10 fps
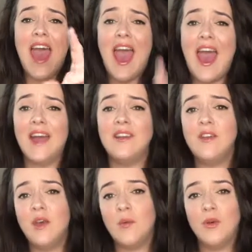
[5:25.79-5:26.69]
And
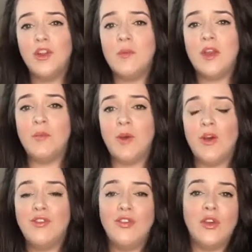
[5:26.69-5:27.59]
put them in your
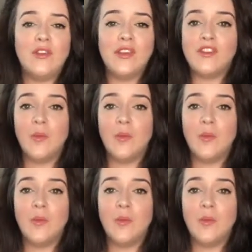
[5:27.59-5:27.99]
purse. You can touch